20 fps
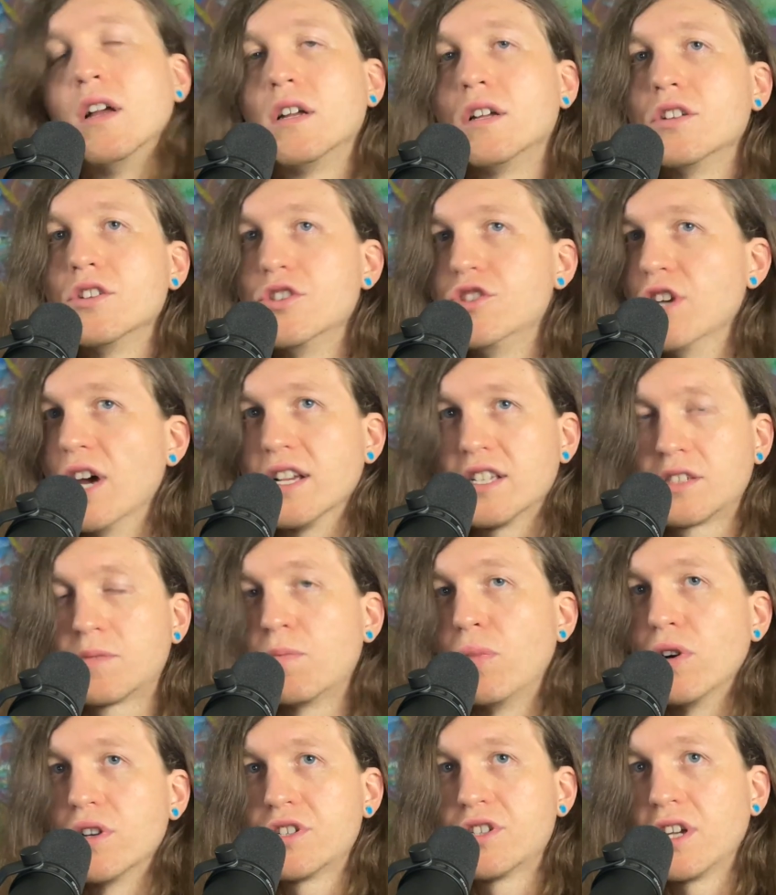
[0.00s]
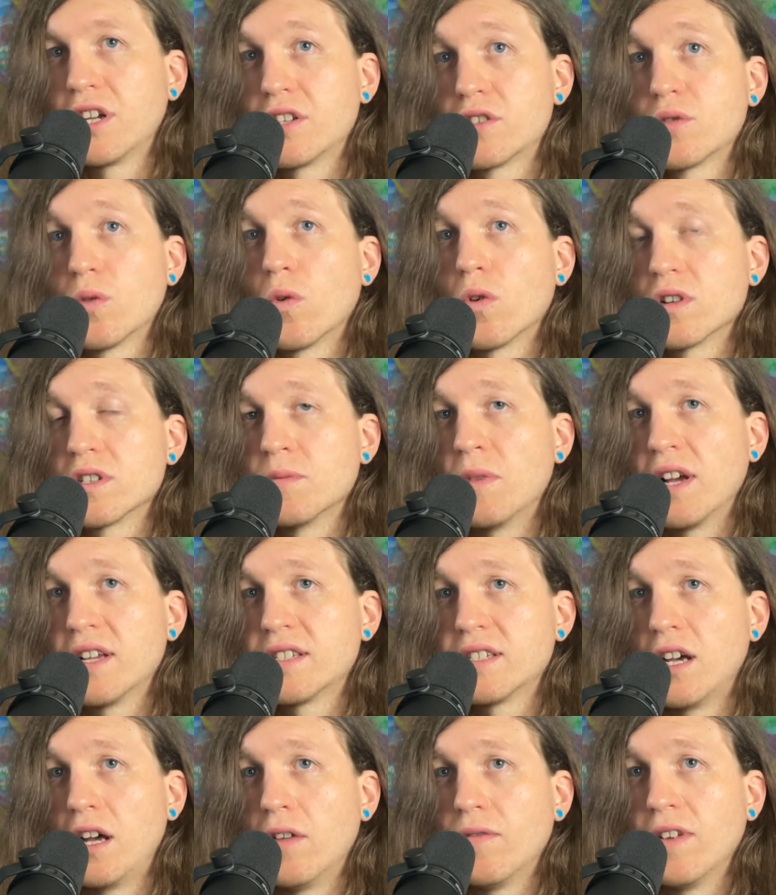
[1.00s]
Just pushing towards
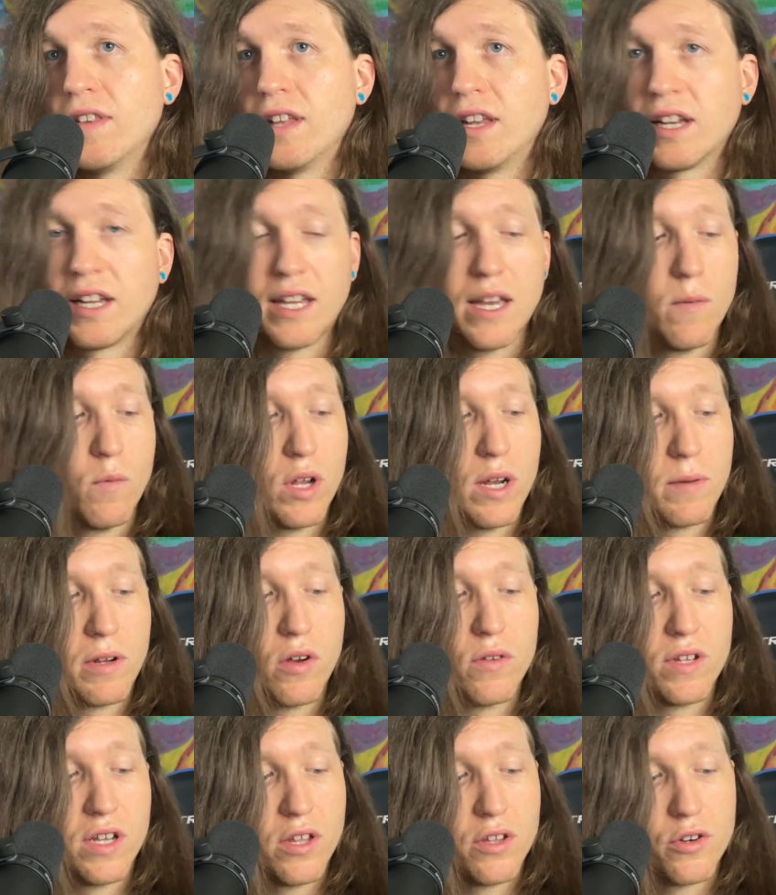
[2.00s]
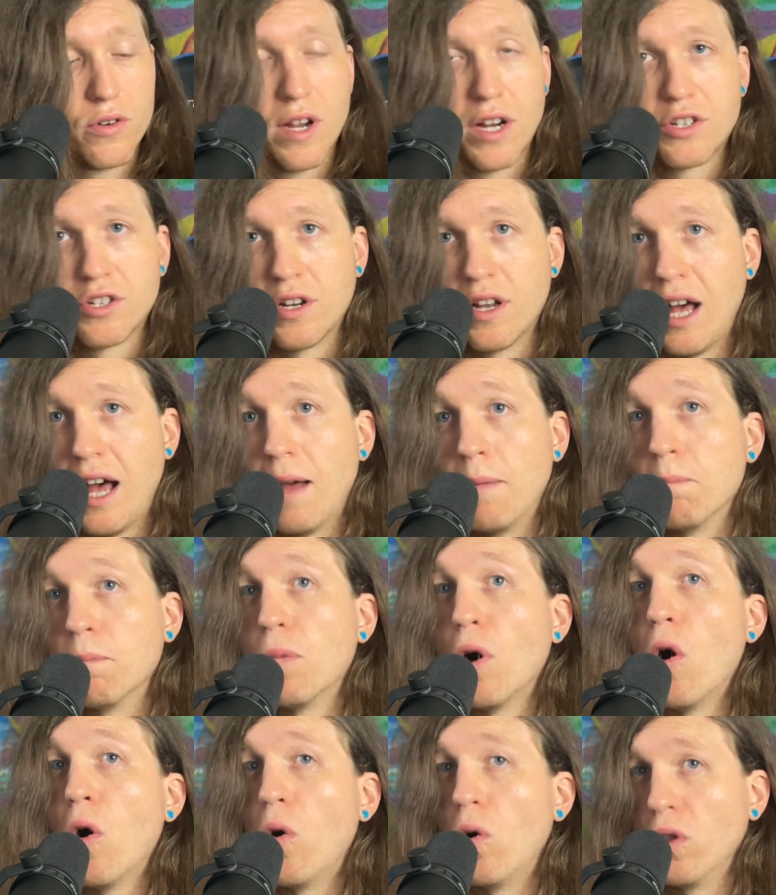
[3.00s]
myself, and then again, when I'm going the other direction, I'm
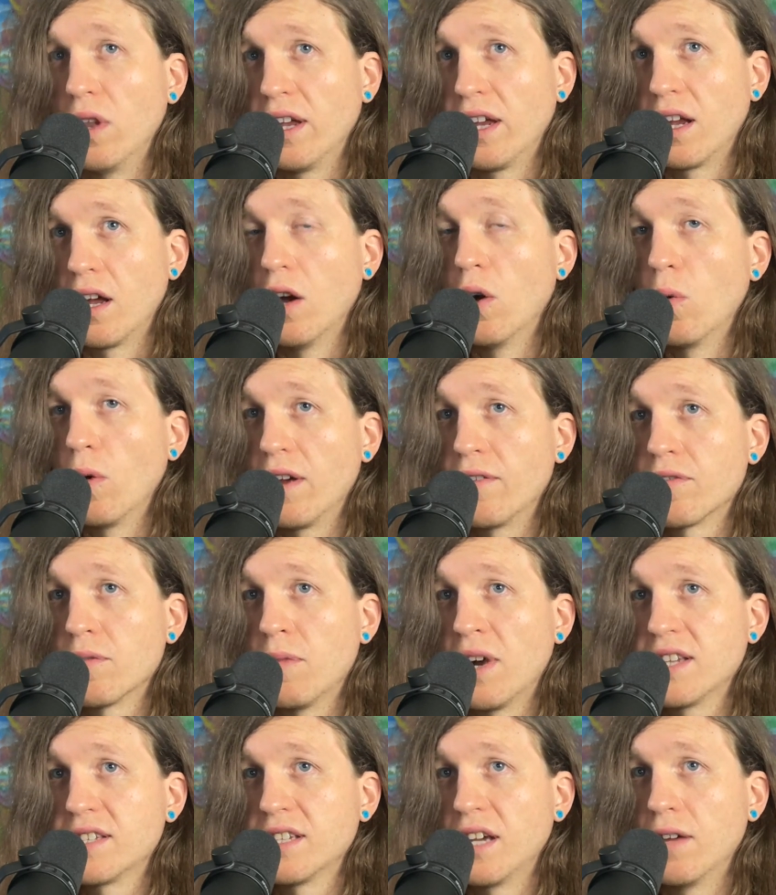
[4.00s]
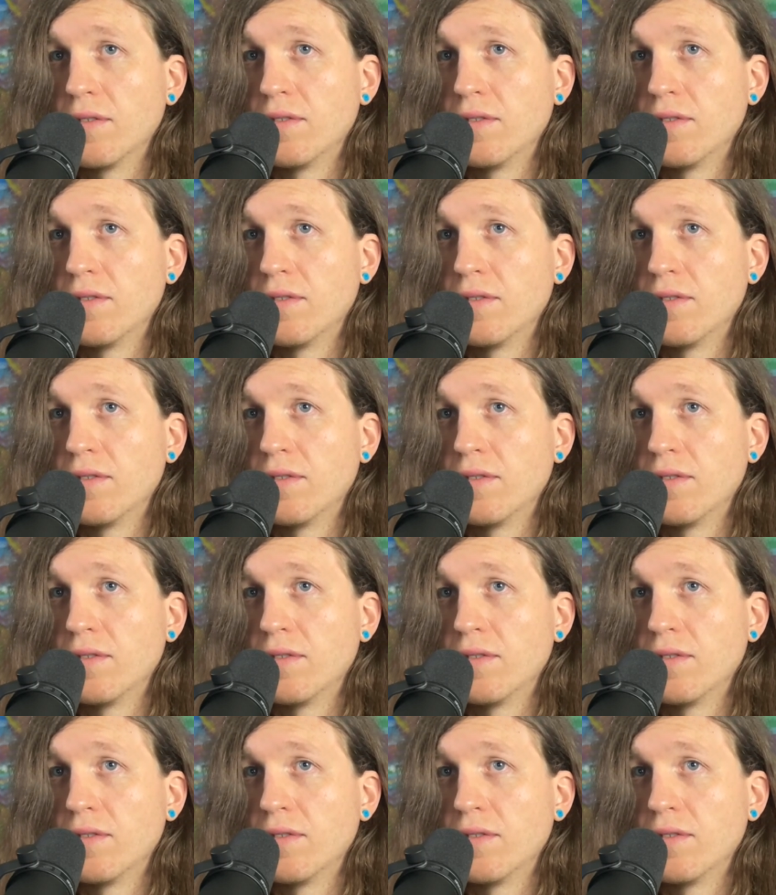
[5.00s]
pulling away from myself.